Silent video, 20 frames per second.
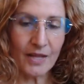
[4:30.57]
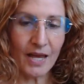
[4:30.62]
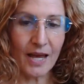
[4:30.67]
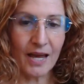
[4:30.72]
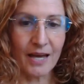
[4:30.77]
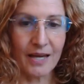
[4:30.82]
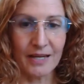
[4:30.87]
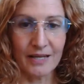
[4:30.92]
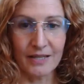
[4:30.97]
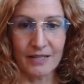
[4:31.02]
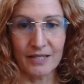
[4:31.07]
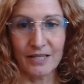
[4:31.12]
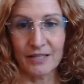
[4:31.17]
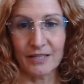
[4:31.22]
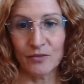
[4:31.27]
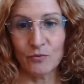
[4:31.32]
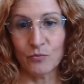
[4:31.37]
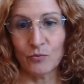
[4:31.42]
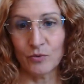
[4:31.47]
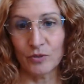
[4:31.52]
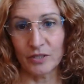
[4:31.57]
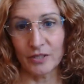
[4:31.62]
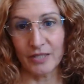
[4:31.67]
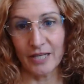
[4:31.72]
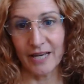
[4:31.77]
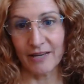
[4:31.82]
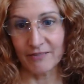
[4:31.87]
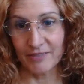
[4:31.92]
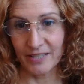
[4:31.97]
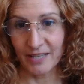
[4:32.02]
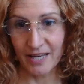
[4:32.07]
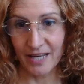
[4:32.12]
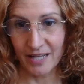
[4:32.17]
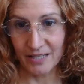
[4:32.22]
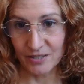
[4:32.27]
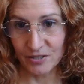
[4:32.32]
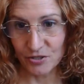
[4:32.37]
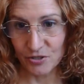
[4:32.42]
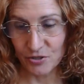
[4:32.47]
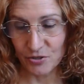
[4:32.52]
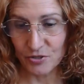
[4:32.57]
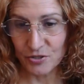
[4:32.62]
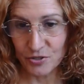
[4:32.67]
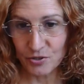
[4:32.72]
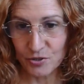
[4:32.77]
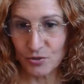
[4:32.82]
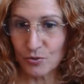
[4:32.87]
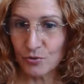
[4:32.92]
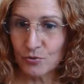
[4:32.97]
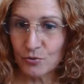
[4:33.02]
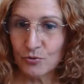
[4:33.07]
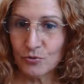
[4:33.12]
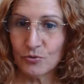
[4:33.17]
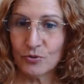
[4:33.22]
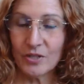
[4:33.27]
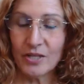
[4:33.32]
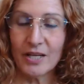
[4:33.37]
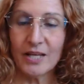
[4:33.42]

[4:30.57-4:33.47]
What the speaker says: I will have a calendar soon.